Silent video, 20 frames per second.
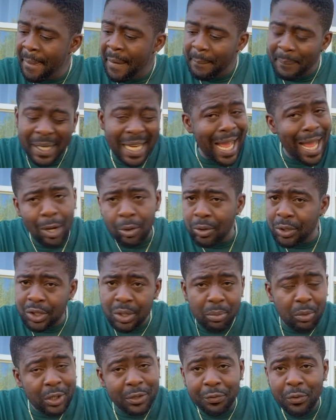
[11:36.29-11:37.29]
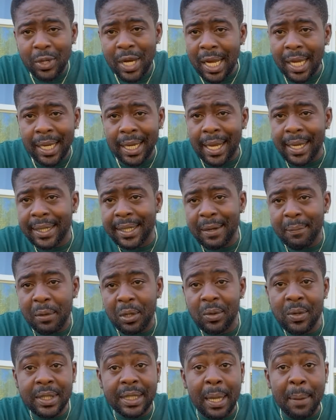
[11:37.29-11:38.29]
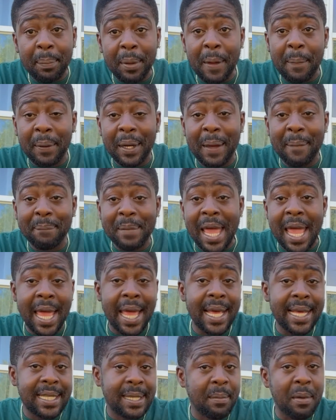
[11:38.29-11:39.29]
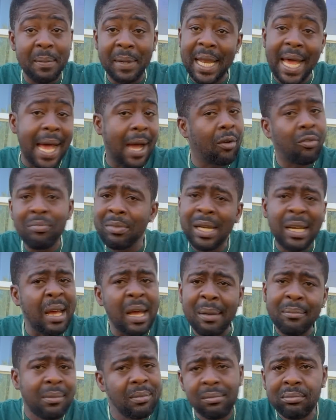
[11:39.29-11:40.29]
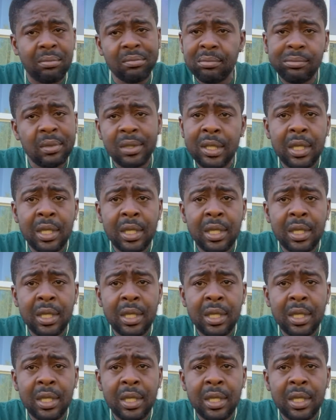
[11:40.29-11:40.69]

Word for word: Me not cook so much food again until me know say people them there. You see me, me not, mm, mm, mm.